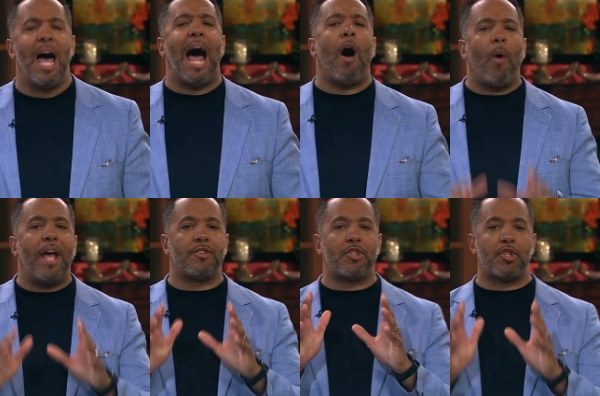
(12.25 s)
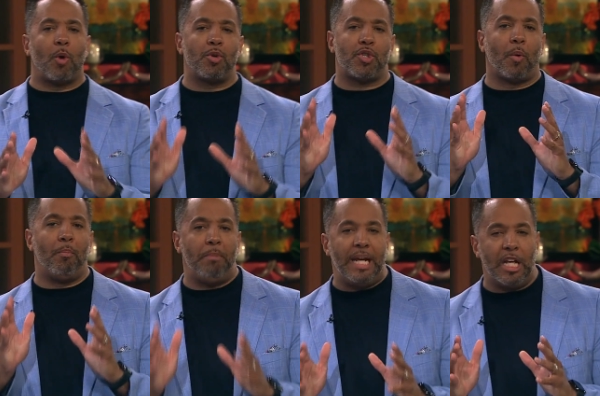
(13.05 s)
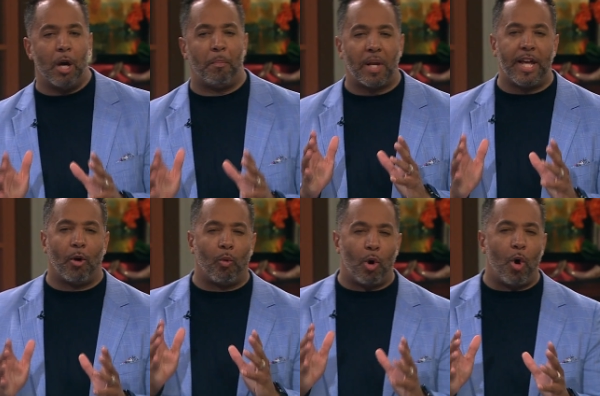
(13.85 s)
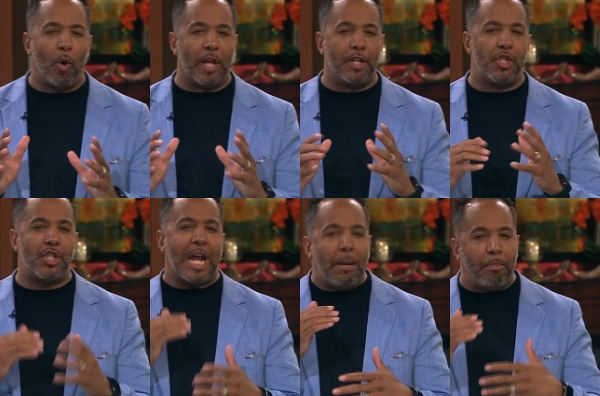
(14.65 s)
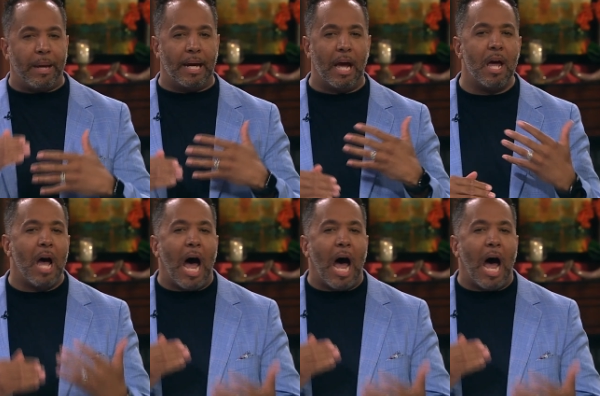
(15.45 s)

How has social media played a role in shaping